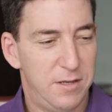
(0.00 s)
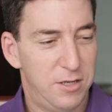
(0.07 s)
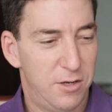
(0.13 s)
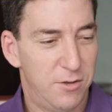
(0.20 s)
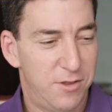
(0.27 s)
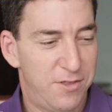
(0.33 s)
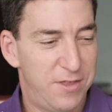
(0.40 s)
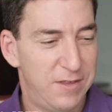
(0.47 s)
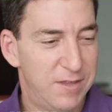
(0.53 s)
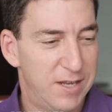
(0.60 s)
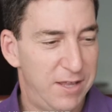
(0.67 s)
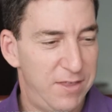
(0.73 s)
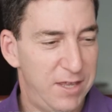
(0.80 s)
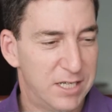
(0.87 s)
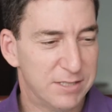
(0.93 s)
You know, the thing that
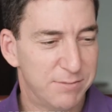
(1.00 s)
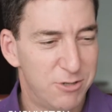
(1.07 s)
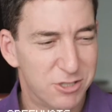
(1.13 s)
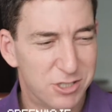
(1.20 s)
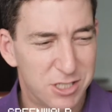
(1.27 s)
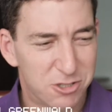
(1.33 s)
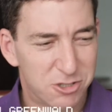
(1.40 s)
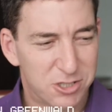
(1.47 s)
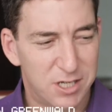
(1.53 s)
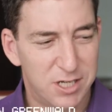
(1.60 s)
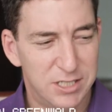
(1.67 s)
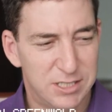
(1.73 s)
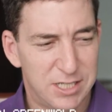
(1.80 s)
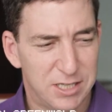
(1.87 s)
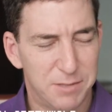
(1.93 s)
I think is most
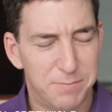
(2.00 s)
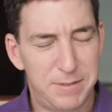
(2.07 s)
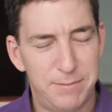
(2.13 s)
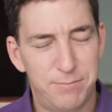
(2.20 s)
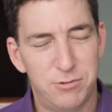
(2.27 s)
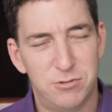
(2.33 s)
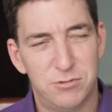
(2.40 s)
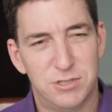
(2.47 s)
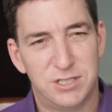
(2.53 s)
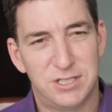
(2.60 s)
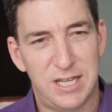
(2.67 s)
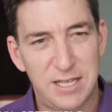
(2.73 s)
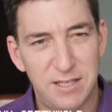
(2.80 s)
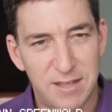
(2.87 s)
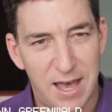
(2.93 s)
interesting is that the people who
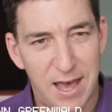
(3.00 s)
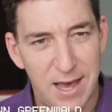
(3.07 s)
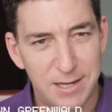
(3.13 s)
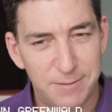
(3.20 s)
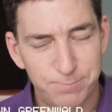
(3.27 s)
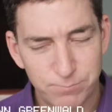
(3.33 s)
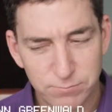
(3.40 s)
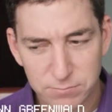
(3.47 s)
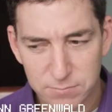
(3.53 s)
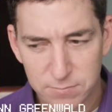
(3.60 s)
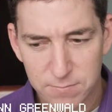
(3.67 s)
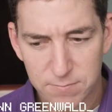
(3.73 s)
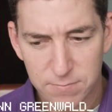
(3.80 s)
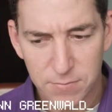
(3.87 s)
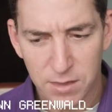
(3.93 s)
say that,
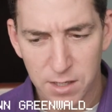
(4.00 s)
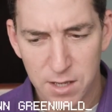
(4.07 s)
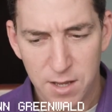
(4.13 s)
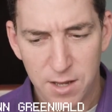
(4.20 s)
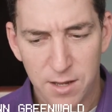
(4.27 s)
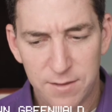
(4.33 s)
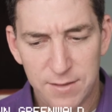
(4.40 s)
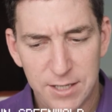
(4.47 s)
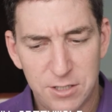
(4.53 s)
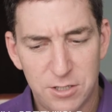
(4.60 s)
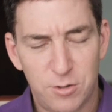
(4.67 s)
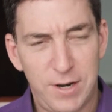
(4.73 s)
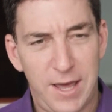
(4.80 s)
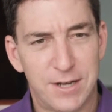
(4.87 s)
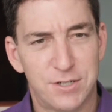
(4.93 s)
they
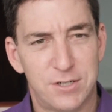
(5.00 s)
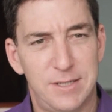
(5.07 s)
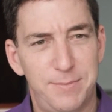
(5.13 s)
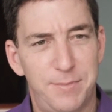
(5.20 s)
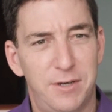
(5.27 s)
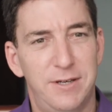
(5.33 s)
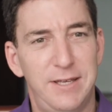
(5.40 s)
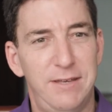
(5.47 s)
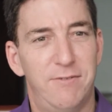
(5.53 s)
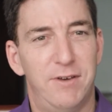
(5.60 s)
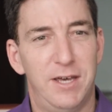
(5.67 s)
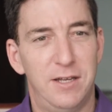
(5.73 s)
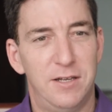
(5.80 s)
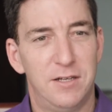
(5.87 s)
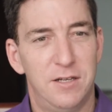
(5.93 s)
don't actually believe
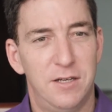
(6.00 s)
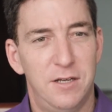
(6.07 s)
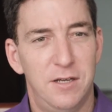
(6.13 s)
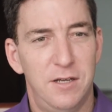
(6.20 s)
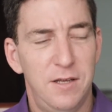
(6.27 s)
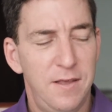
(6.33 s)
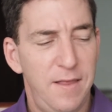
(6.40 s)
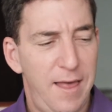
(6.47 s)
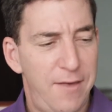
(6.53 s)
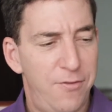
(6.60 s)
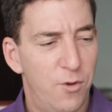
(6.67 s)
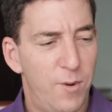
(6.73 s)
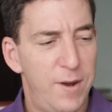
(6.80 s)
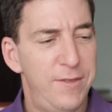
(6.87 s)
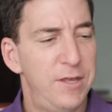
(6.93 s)
it. And
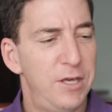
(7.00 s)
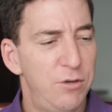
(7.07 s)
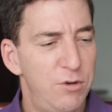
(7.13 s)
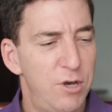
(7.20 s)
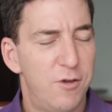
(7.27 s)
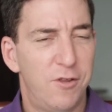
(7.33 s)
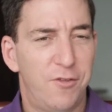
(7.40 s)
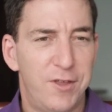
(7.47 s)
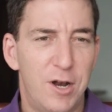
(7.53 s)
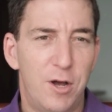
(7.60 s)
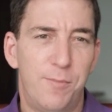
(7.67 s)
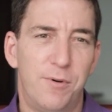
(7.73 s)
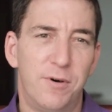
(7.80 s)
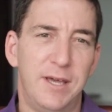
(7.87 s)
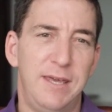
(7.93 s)
the way that you know that they
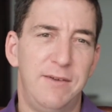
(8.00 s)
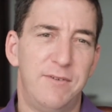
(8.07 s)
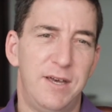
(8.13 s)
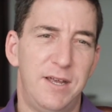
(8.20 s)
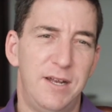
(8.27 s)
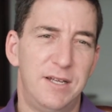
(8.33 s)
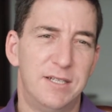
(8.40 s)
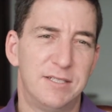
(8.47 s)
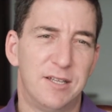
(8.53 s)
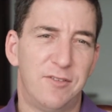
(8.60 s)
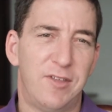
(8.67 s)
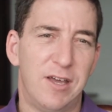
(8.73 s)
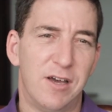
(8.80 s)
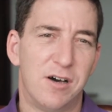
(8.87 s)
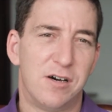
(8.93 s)
don't believe it is
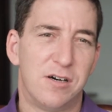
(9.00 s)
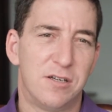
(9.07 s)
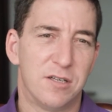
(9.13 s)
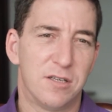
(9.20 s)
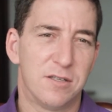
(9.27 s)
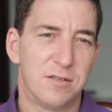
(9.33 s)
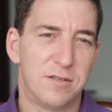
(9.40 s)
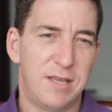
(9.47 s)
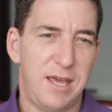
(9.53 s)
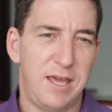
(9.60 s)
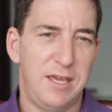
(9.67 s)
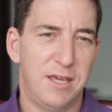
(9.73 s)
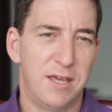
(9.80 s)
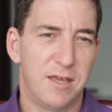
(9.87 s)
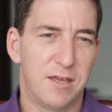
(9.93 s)
that they all
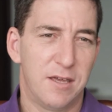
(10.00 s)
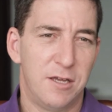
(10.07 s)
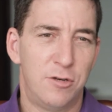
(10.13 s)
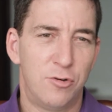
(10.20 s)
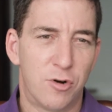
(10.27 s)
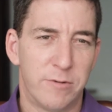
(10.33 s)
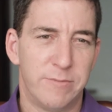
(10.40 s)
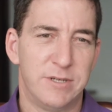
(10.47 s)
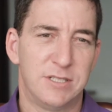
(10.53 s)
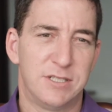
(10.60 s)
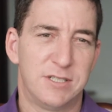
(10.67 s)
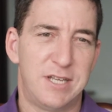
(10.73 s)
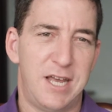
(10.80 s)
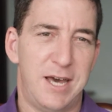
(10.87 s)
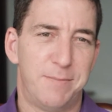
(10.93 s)
take enormous
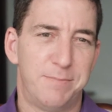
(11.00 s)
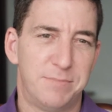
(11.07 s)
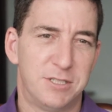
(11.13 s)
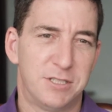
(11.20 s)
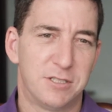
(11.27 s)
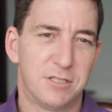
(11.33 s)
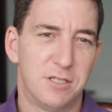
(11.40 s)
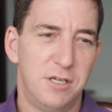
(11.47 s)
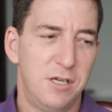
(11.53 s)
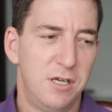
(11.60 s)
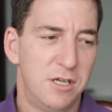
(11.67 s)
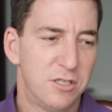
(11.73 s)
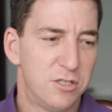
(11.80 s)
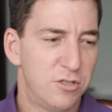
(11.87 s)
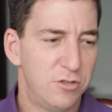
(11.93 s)
steps
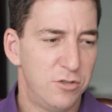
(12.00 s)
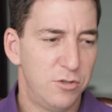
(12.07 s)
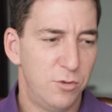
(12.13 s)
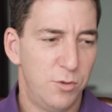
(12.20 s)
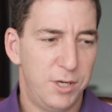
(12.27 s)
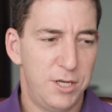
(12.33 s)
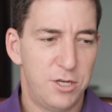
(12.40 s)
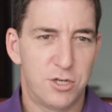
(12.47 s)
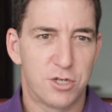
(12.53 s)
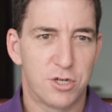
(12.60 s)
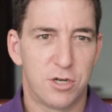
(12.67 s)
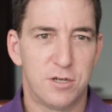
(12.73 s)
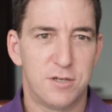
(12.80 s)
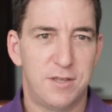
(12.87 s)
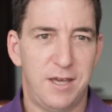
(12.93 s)
to
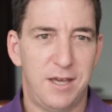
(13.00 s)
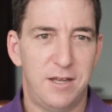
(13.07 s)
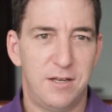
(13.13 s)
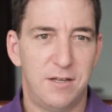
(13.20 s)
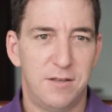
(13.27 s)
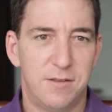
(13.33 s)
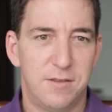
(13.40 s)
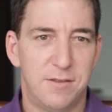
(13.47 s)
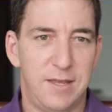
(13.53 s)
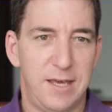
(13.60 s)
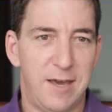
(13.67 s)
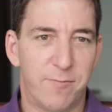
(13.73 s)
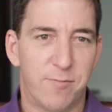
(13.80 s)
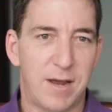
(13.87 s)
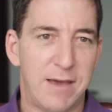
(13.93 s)
ensure that they
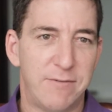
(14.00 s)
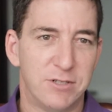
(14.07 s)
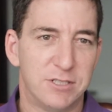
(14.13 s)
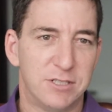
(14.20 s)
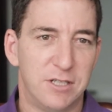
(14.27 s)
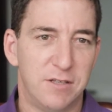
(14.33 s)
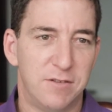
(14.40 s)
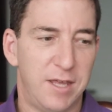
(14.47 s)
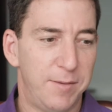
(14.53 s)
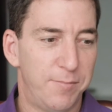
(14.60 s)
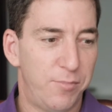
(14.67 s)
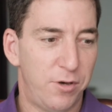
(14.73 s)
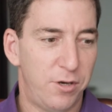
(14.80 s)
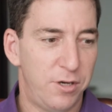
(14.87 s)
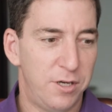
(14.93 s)
have privacy. They
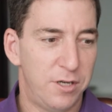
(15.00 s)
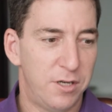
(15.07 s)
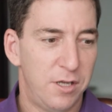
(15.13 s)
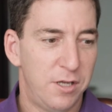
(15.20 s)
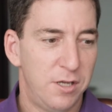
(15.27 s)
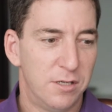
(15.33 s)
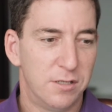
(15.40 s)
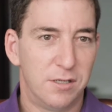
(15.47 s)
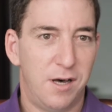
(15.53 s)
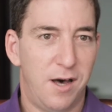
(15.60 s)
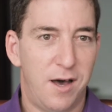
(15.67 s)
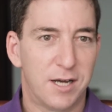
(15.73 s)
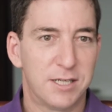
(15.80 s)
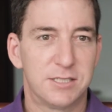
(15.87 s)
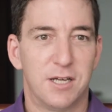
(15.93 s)
put
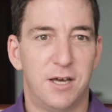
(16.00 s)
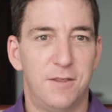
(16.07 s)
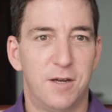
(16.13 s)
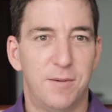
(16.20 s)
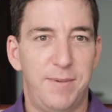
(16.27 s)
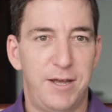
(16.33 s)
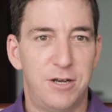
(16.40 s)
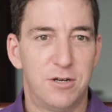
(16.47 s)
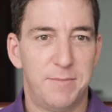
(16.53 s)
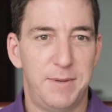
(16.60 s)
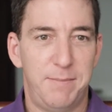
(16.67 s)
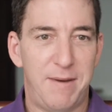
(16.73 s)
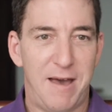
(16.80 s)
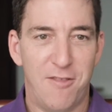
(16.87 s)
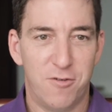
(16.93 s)
locks on their bedroom
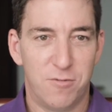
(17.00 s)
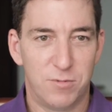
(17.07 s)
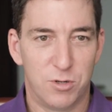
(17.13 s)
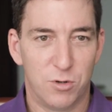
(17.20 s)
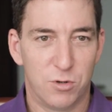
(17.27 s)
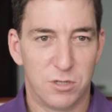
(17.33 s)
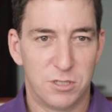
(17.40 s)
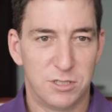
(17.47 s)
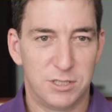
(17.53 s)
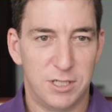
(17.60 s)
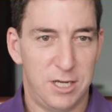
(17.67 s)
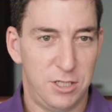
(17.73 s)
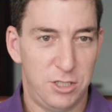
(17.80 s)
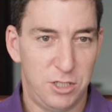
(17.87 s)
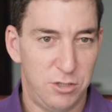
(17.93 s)
and bathroom doors
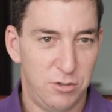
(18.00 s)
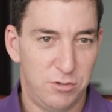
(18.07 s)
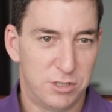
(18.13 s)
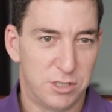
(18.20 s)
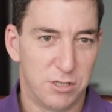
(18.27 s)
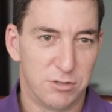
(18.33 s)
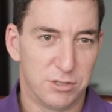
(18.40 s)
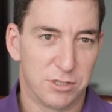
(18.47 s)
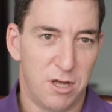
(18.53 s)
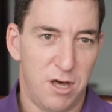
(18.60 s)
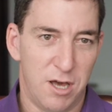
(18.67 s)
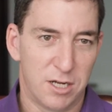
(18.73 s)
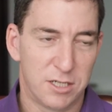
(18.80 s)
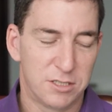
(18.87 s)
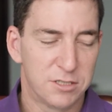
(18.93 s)
and use those
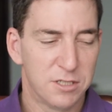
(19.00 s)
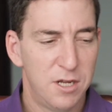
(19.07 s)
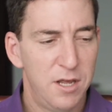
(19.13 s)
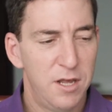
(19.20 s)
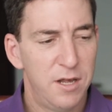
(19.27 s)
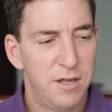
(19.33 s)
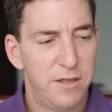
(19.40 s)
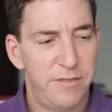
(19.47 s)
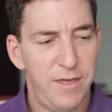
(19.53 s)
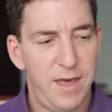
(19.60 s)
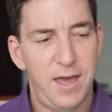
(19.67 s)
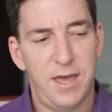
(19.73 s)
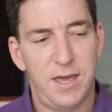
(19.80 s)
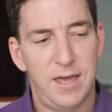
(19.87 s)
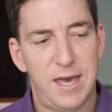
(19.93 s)
locks.
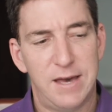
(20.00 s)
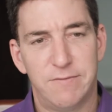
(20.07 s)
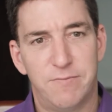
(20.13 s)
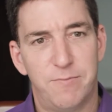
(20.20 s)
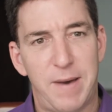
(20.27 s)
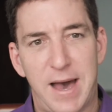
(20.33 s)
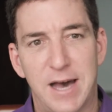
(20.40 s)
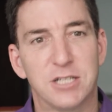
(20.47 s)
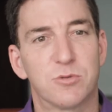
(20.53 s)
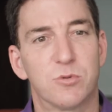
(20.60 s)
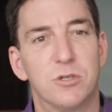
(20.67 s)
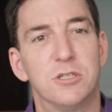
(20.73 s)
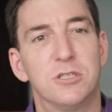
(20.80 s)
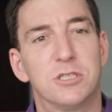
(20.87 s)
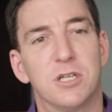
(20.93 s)
They have
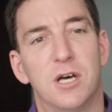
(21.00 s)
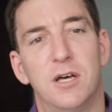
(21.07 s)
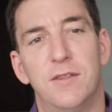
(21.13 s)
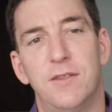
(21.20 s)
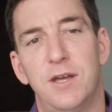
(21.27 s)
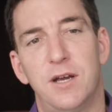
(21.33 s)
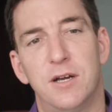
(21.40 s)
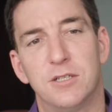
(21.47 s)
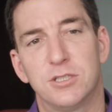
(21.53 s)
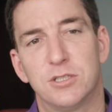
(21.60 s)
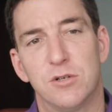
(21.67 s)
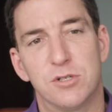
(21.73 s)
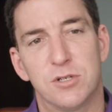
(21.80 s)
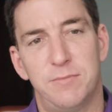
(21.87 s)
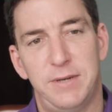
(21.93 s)
passwords on their
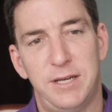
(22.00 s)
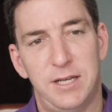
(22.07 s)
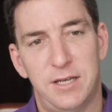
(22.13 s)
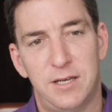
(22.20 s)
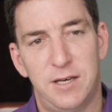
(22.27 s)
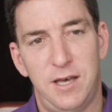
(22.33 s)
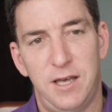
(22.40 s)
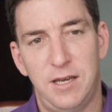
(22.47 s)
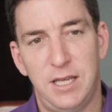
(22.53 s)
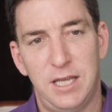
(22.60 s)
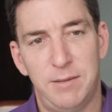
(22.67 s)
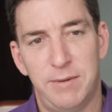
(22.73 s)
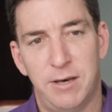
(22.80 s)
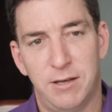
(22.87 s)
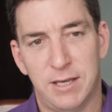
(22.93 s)
social media and
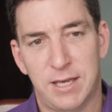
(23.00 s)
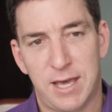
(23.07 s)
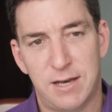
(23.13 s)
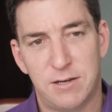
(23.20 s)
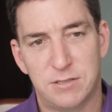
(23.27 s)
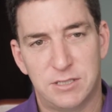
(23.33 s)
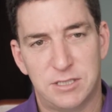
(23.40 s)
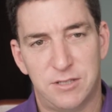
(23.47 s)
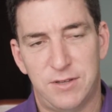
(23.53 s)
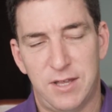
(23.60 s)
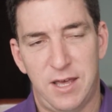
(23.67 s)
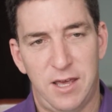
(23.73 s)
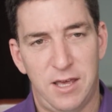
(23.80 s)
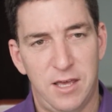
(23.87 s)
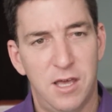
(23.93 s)
email accounts that
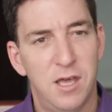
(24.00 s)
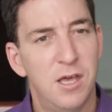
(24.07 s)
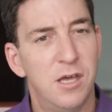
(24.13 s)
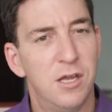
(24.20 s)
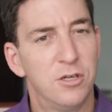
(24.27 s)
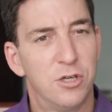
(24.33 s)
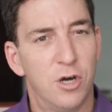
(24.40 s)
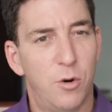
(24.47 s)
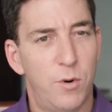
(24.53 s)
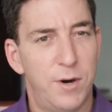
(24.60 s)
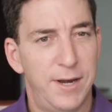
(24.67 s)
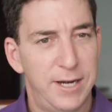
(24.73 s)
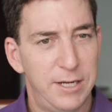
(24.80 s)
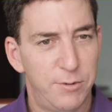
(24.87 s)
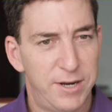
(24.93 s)
they don't
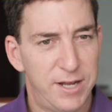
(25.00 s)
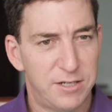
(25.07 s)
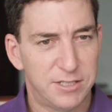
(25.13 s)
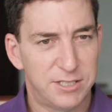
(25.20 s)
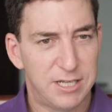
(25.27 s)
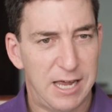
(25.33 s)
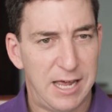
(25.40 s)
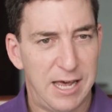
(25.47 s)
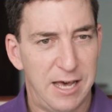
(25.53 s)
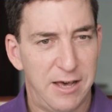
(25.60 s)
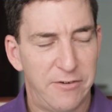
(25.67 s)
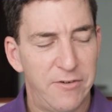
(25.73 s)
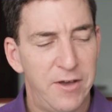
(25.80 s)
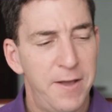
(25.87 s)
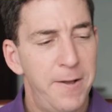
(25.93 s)
want anyone else to
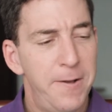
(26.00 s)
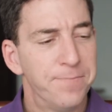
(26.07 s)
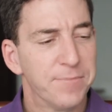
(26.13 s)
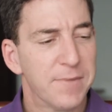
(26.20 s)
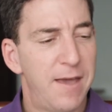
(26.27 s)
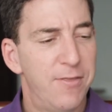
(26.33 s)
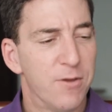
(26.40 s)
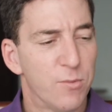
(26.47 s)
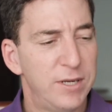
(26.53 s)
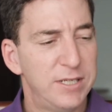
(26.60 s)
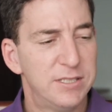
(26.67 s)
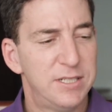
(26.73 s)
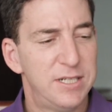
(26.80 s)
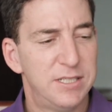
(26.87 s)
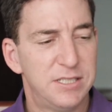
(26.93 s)
have. And the
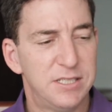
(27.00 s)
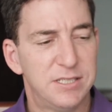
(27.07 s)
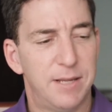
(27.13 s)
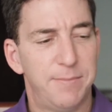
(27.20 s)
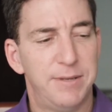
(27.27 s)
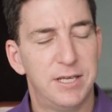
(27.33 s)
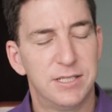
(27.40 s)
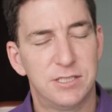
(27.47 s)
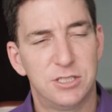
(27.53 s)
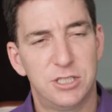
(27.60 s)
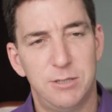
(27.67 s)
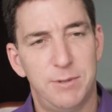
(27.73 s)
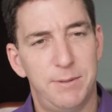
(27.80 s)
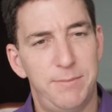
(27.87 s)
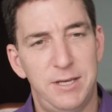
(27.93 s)
reason is that because
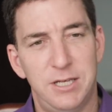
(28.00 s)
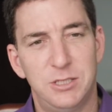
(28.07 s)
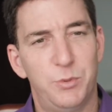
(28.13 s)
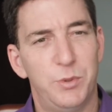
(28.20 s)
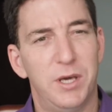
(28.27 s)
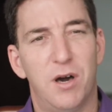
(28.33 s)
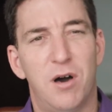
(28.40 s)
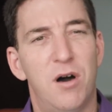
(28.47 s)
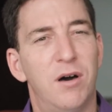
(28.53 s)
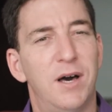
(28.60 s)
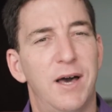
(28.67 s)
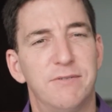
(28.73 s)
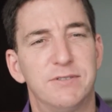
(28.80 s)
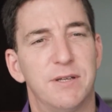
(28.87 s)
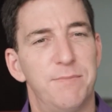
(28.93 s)
as human beings, we all
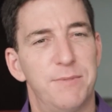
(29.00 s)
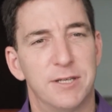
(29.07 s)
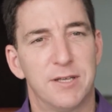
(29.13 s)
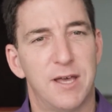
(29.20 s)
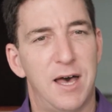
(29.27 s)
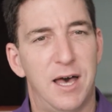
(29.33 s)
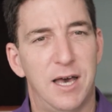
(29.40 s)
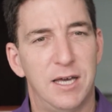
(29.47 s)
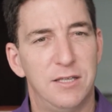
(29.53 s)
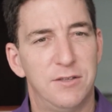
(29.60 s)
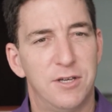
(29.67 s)
have something to hide.